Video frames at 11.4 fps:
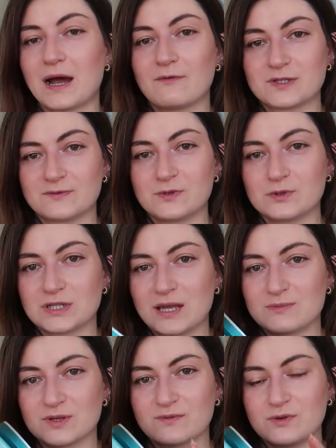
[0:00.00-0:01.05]
after a few
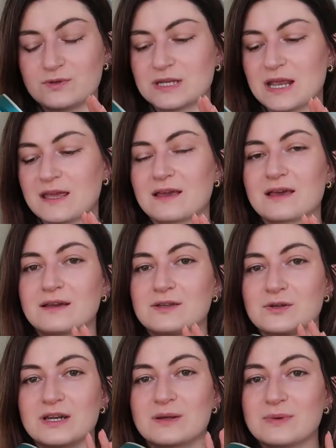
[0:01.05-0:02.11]
times of using
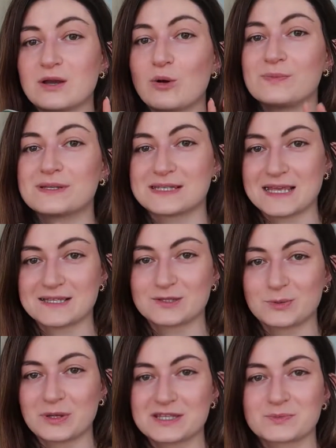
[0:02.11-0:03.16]
you're gonna be obsessed
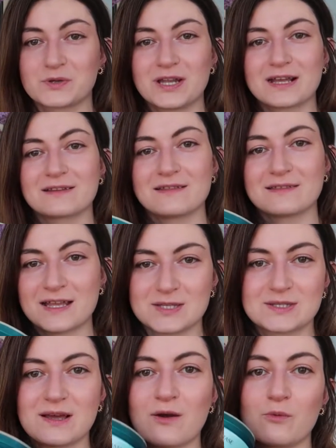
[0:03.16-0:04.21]
with this product and
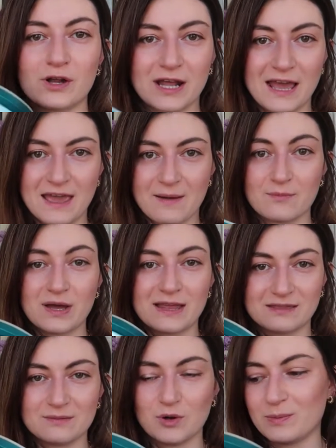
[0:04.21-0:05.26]
that's what i am
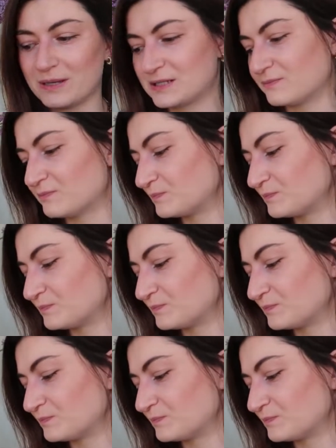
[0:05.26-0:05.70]
at the moment